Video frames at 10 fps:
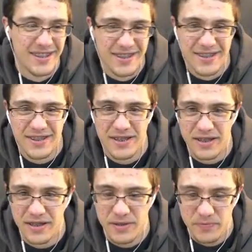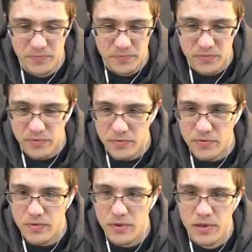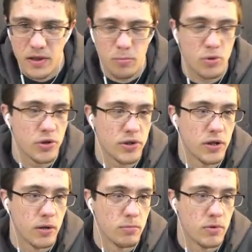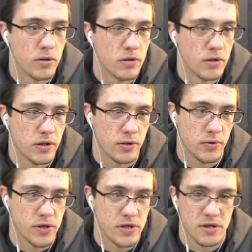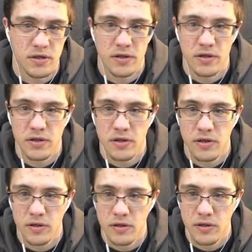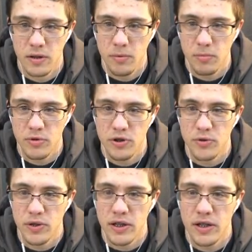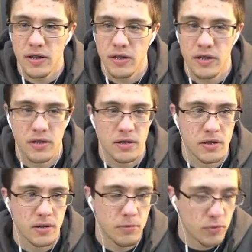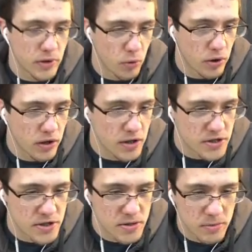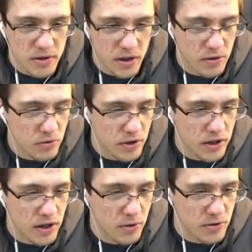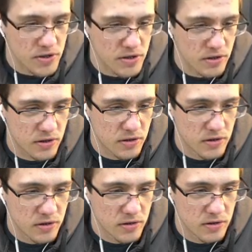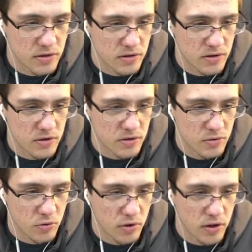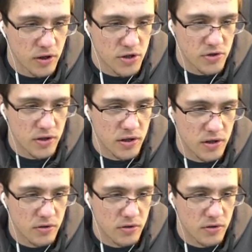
I'm really dumb. Anyways, I'm going to put you here. I'm going to reorganize this a bit. I don't like how it's organized right now.